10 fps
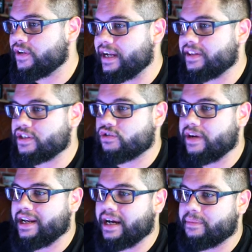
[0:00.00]
looking at the
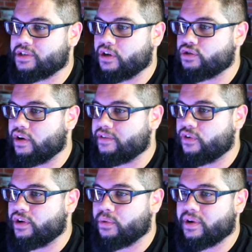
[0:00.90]
screen. I'm gonna start drawing
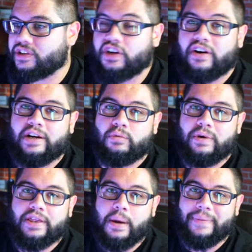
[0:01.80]
for you. We're gonna start here
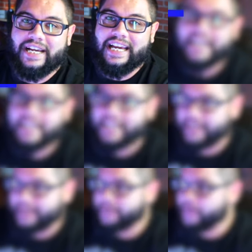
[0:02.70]
with
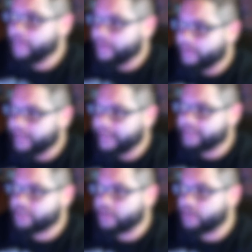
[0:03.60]
bikini. Okay,
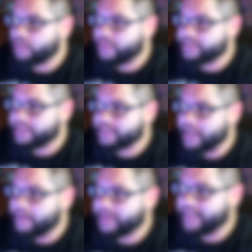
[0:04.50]
so this is
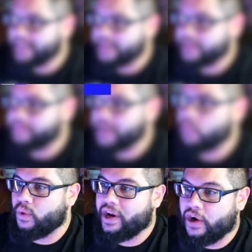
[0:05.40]
a Bikini Olympia
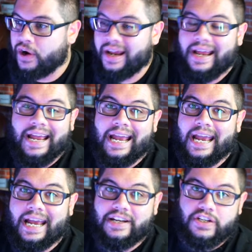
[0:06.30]
winner,
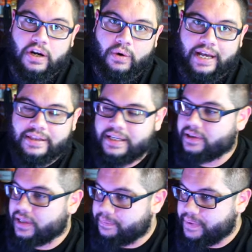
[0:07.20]
and you know, at the
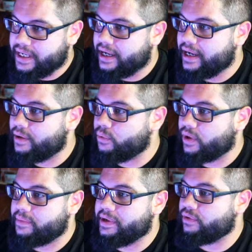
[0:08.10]
Olympia, we're
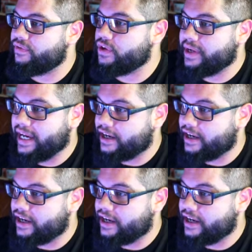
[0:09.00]
gonna be reviewing